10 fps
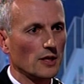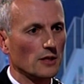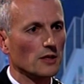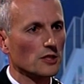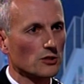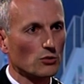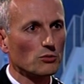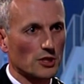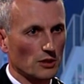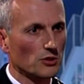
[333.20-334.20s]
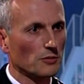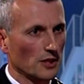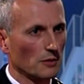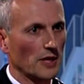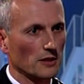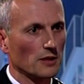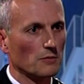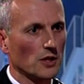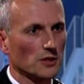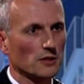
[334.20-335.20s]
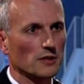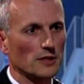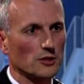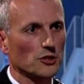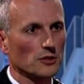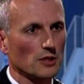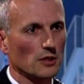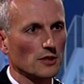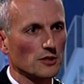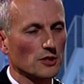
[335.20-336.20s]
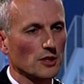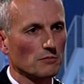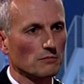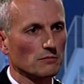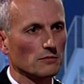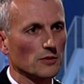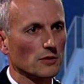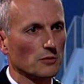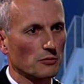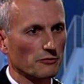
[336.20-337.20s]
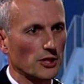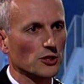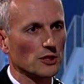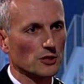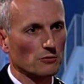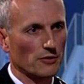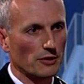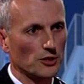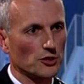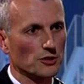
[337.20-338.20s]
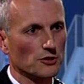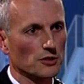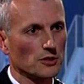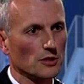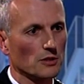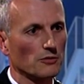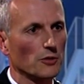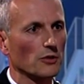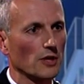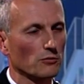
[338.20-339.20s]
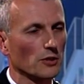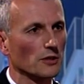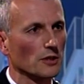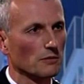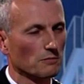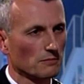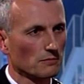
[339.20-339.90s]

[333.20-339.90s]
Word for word: it, it is always going to be at the back of their mind. I think that underlines um, the, the, professionalism of their actions and uh, very proud of what they did.